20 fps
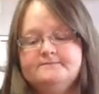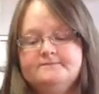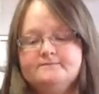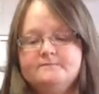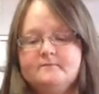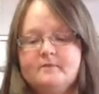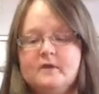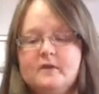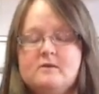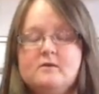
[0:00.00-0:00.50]

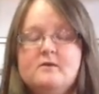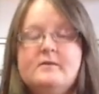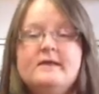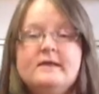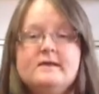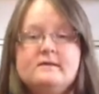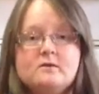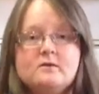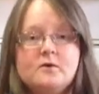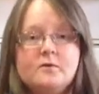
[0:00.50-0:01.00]
So
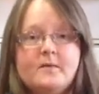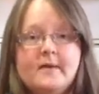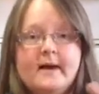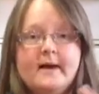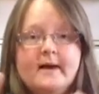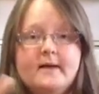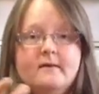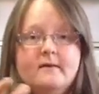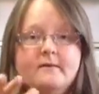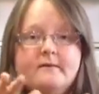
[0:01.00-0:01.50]
these are
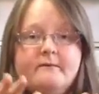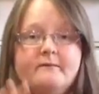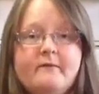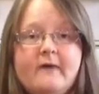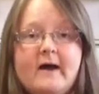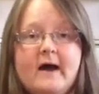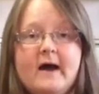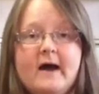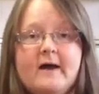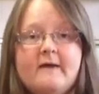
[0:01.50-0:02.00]
my
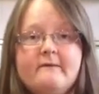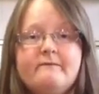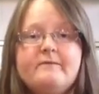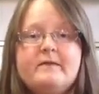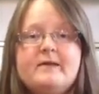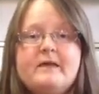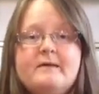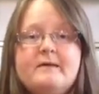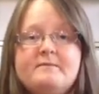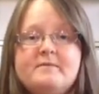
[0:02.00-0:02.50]
5
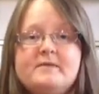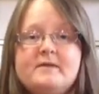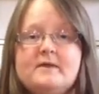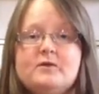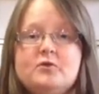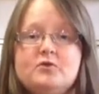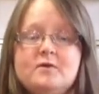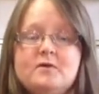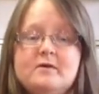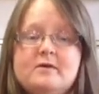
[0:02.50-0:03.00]
tips
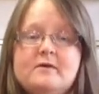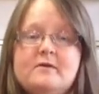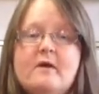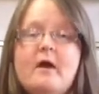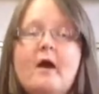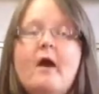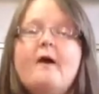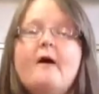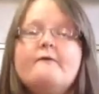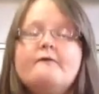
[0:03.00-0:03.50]
and tricks
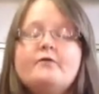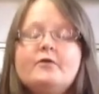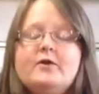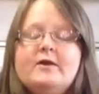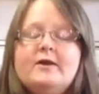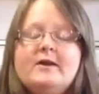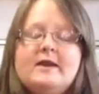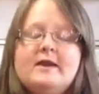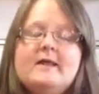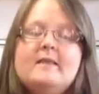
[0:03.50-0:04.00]
for
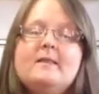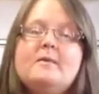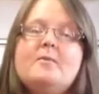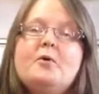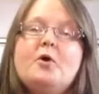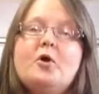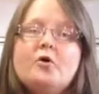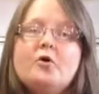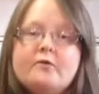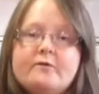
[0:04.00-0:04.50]
getting the
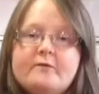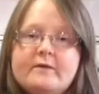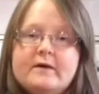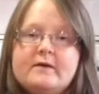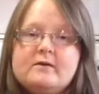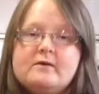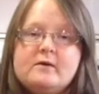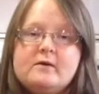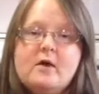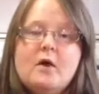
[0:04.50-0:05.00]

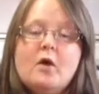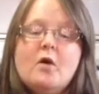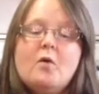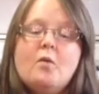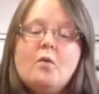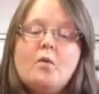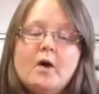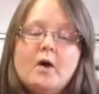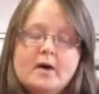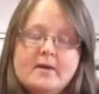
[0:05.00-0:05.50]
perfect
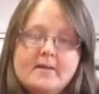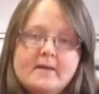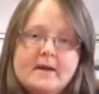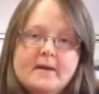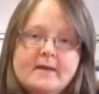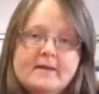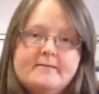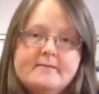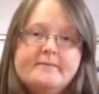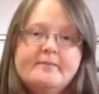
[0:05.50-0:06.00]

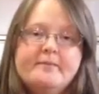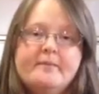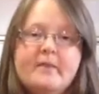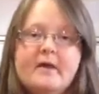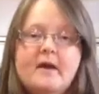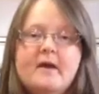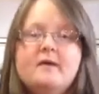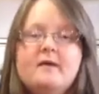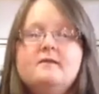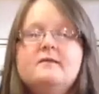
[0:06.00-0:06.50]
watermelon.
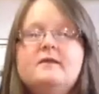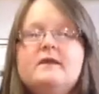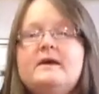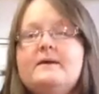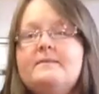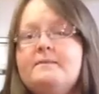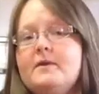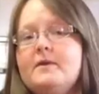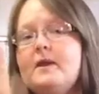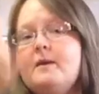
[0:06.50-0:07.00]

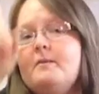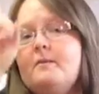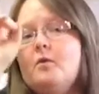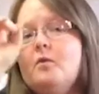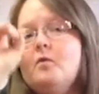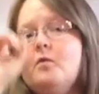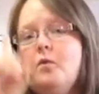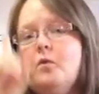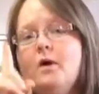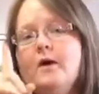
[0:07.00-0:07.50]
Tip
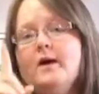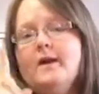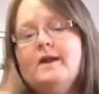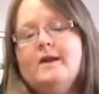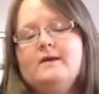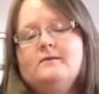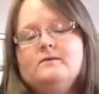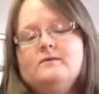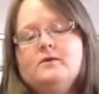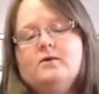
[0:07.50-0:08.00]
number 1
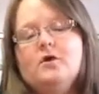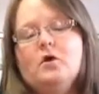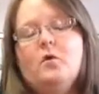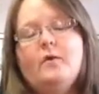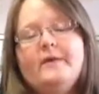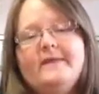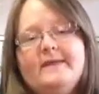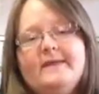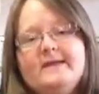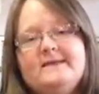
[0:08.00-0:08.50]
is to go
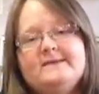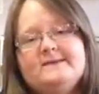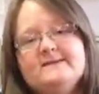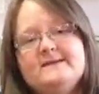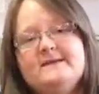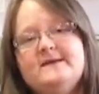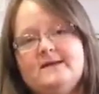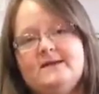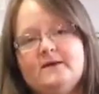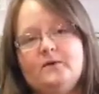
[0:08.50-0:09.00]
with a
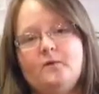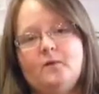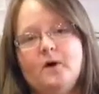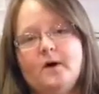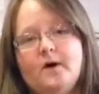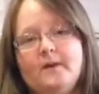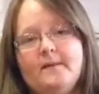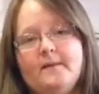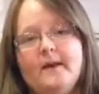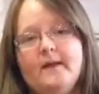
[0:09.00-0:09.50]
seeded
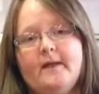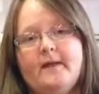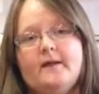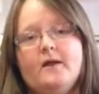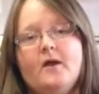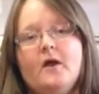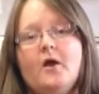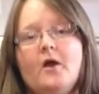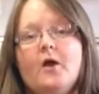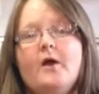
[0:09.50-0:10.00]
watermelon.
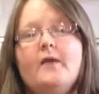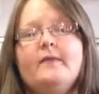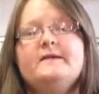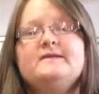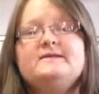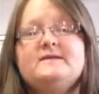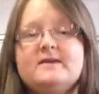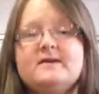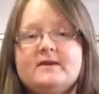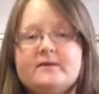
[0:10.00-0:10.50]
The
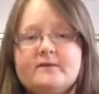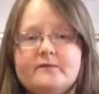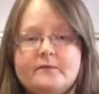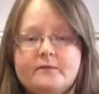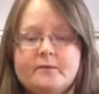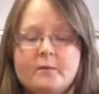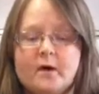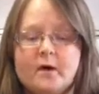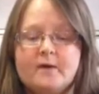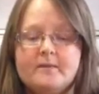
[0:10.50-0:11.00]

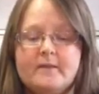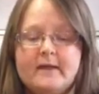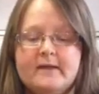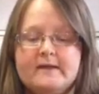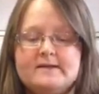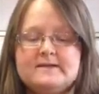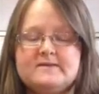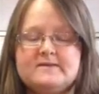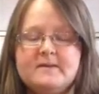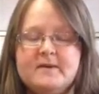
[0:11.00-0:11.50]
seeded
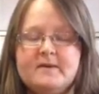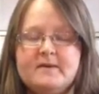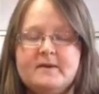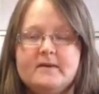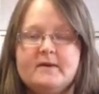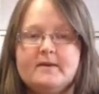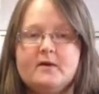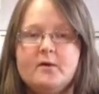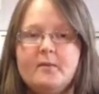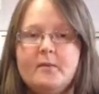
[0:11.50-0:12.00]
watermelons may be
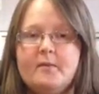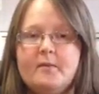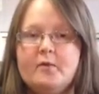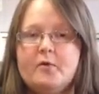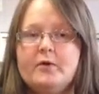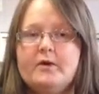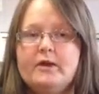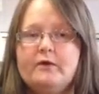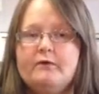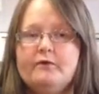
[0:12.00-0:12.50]
a little bit
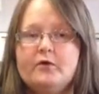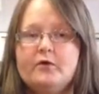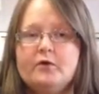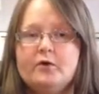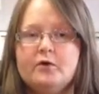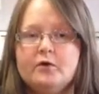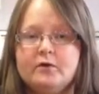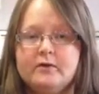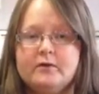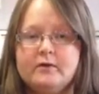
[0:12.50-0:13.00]
more
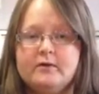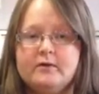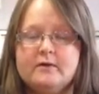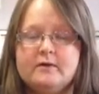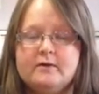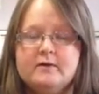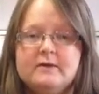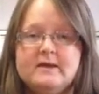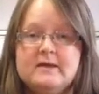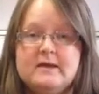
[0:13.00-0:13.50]
difficult
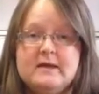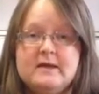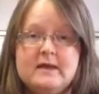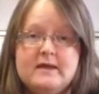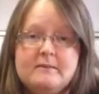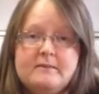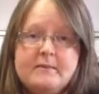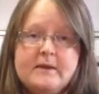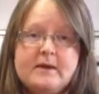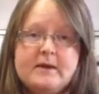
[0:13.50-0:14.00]
to
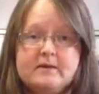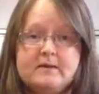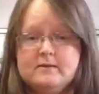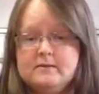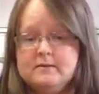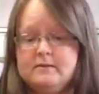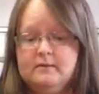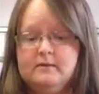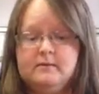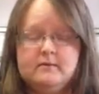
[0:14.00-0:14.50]
eat
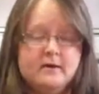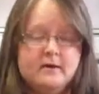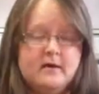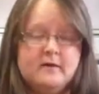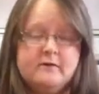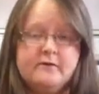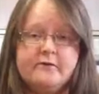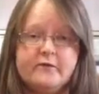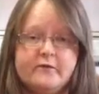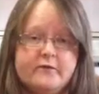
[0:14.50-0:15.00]
because
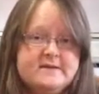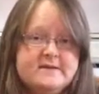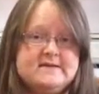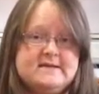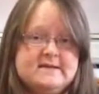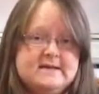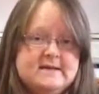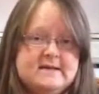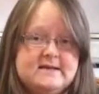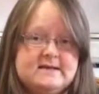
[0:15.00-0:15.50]
it's full of
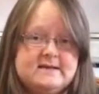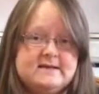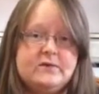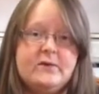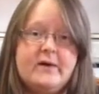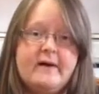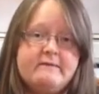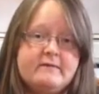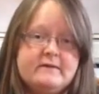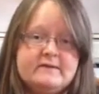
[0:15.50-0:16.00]
seeds and you
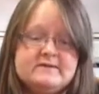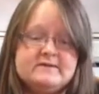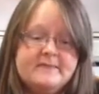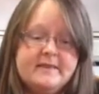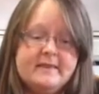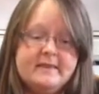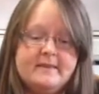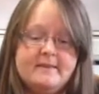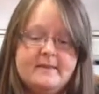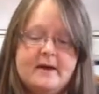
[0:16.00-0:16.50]
have to
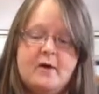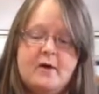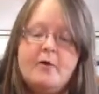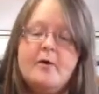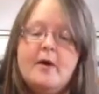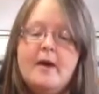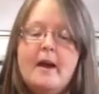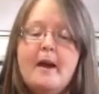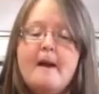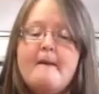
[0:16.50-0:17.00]
spit them
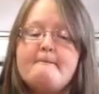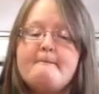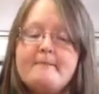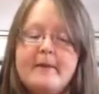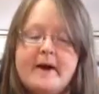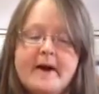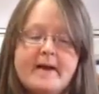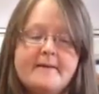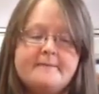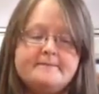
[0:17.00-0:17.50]
out,
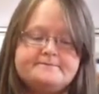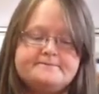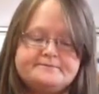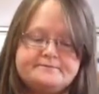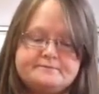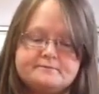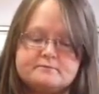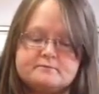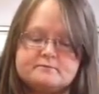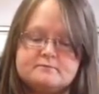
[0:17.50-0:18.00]
but
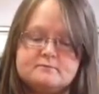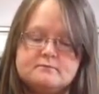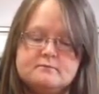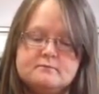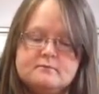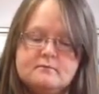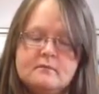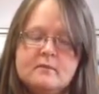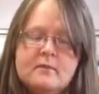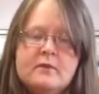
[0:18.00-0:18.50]

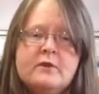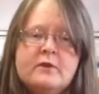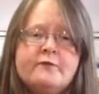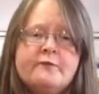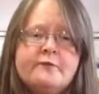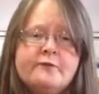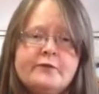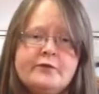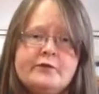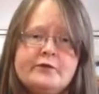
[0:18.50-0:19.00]
the
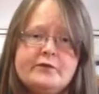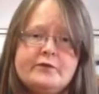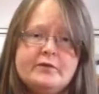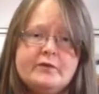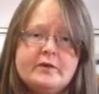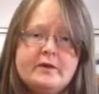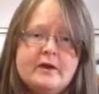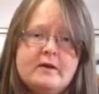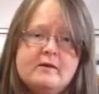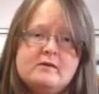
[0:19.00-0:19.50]
fruit
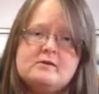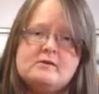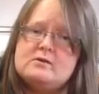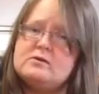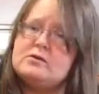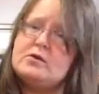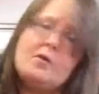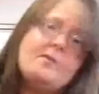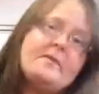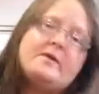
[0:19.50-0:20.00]
is
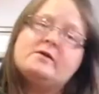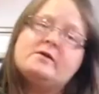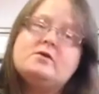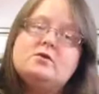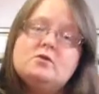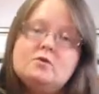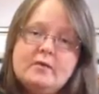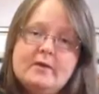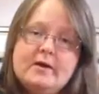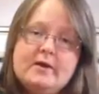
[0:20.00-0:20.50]
so much
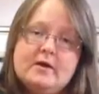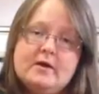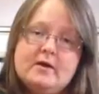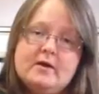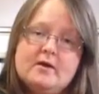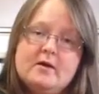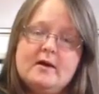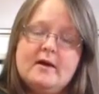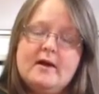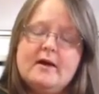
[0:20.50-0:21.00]

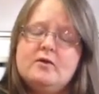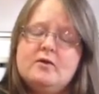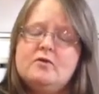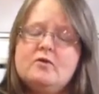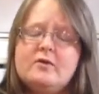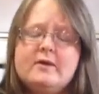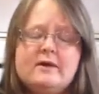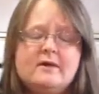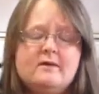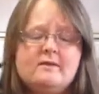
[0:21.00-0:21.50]
sweeter and
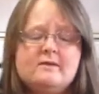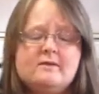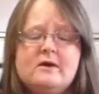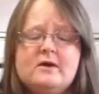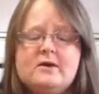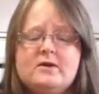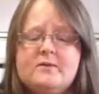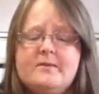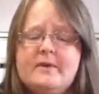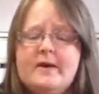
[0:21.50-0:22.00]
you'll get
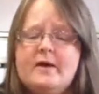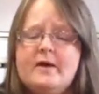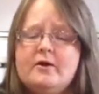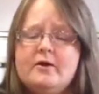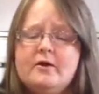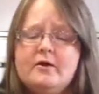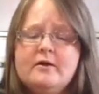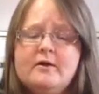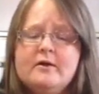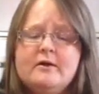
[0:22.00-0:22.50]
such a
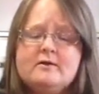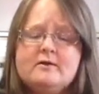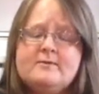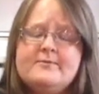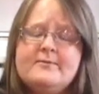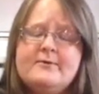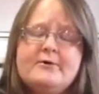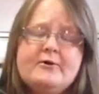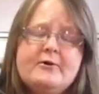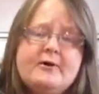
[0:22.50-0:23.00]
better
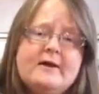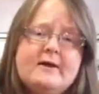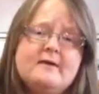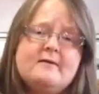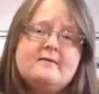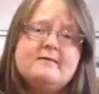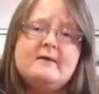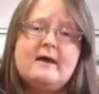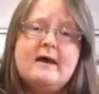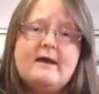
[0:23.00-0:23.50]

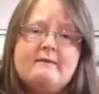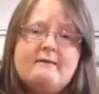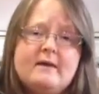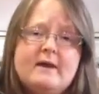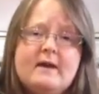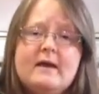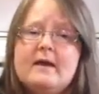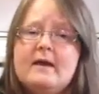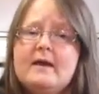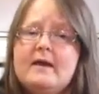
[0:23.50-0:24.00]
experience
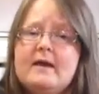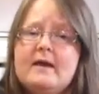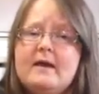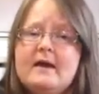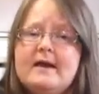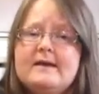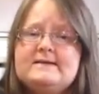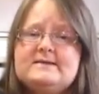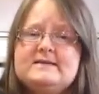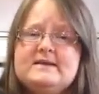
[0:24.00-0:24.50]
having
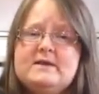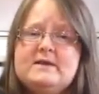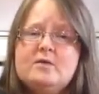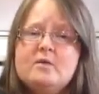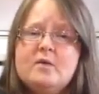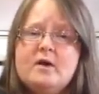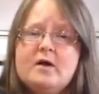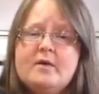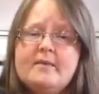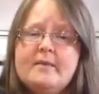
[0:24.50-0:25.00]
a seeded
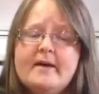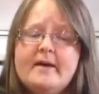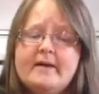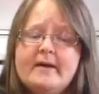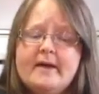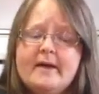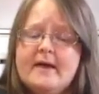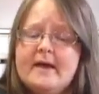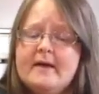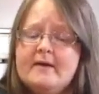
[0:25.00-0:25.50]

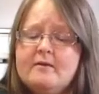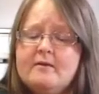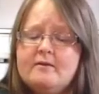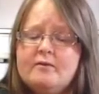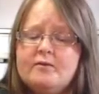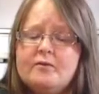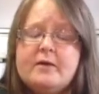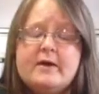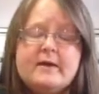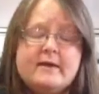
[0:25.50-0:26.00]
watermelon.
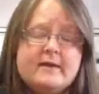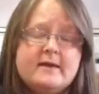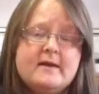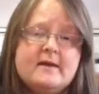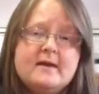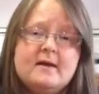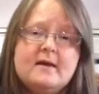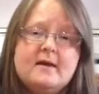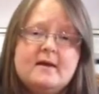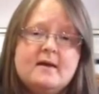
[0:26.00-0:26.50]
And
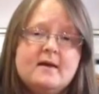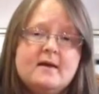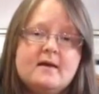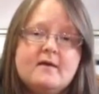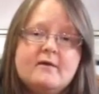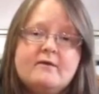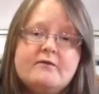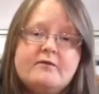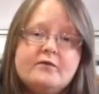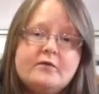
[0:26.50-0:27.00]
really,
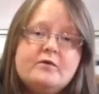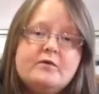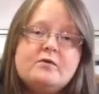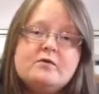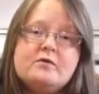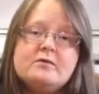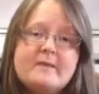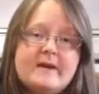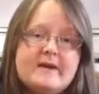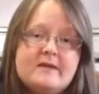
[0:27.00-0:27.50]

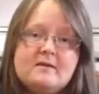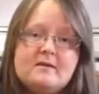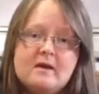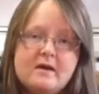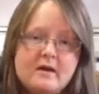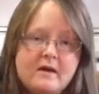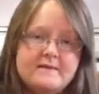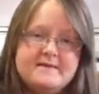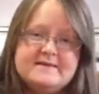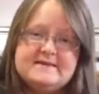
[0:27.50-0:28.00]
fruits are meant to
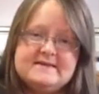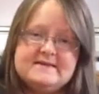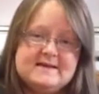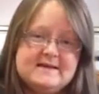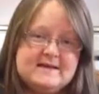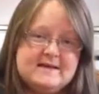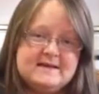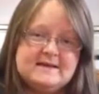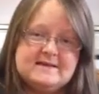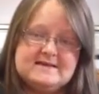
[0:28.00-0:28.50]
have
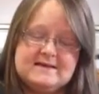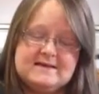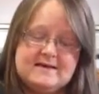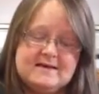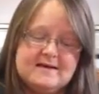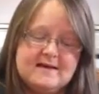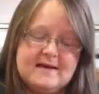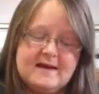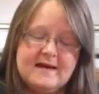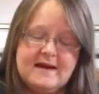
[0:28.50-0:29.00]
seeds.
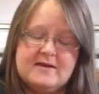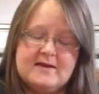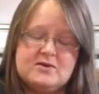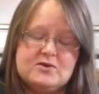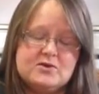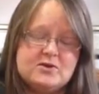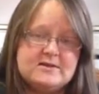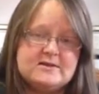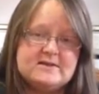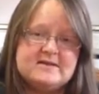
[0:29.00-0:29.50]

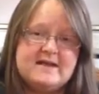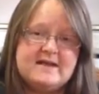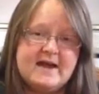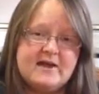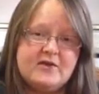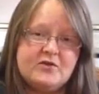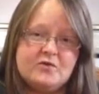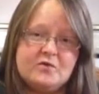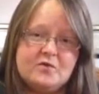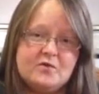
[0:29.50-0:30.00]
It's just
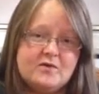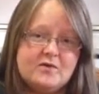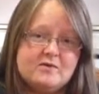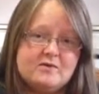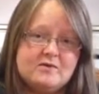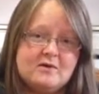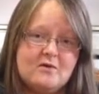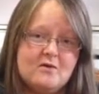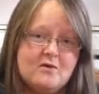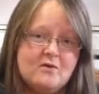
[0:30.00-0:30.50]
natural,
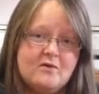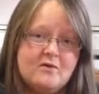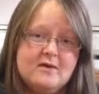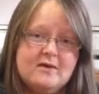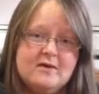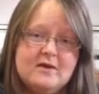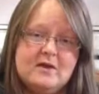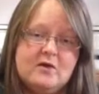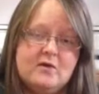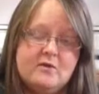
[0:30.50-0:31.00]
so
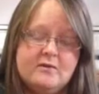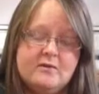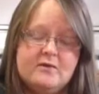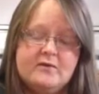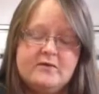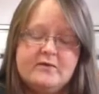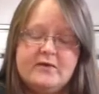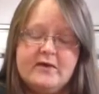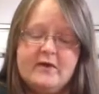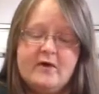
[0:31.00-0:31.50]
get over
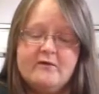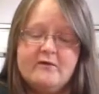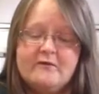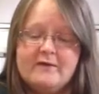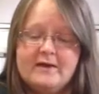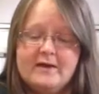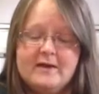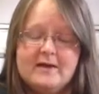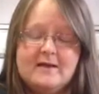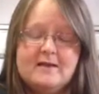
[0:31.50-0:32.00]
yourself
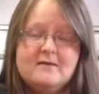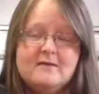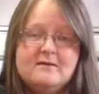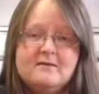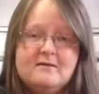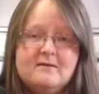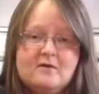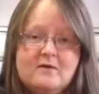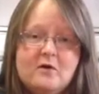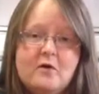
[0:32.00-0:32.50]
and
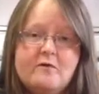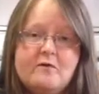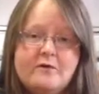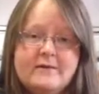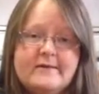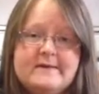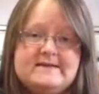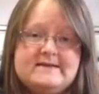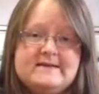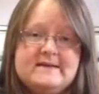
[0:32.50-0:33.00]
go for
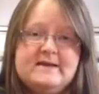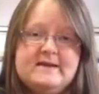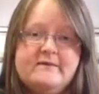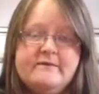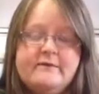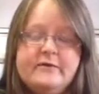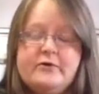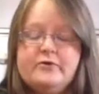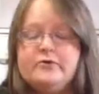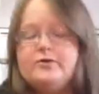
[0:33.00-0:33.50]
the seeded
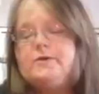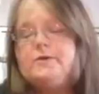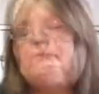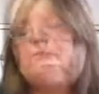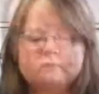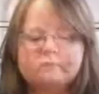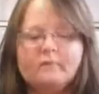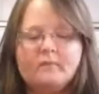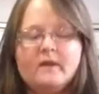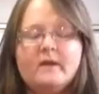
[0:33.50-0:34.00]
version.